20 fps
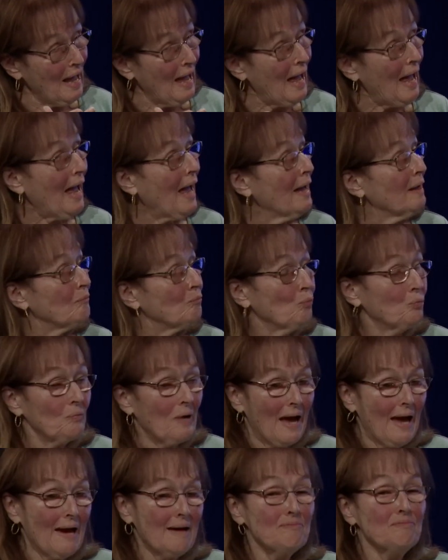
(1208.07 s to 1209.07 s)
And
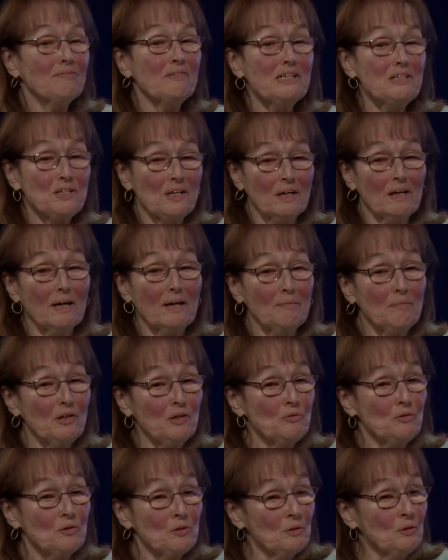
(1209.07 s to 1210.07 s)
every time you
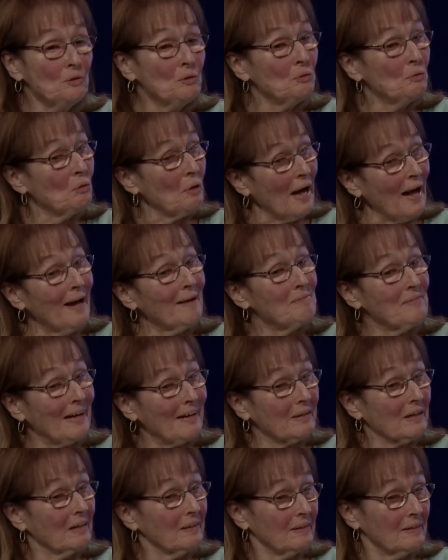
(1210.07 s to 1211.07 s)
do have that
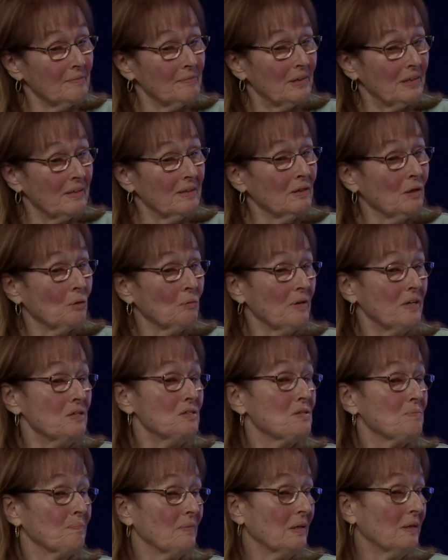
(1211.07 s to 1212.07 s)
kind of an
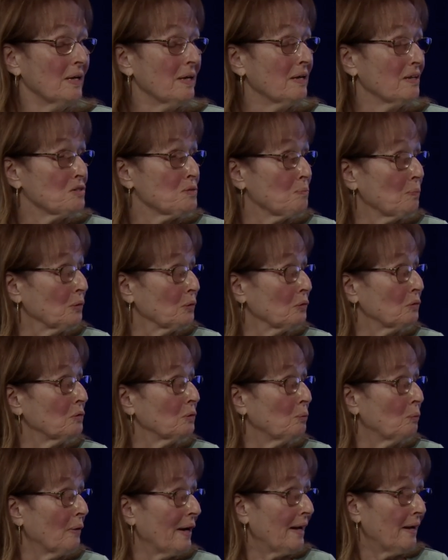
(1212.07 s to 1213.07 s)
increase, money gets pulled
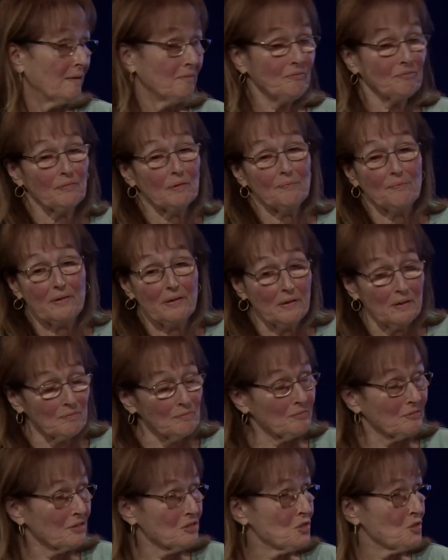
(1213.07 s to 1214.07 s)
away from the
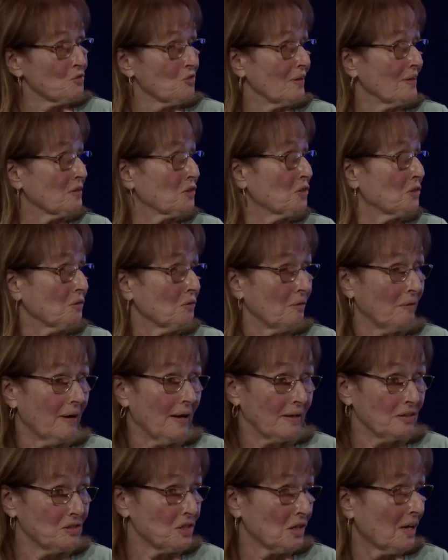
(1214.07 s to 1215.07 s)
infrastructure,
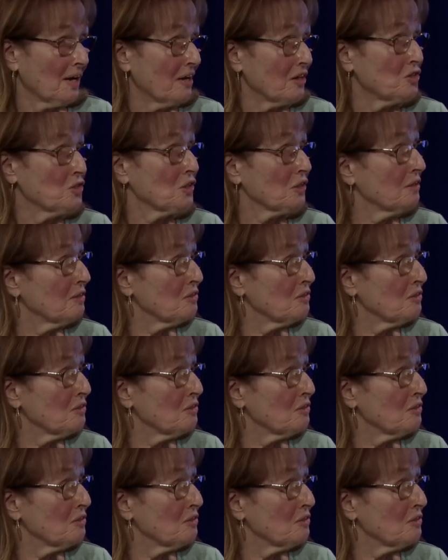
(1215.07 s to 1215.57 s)
education, and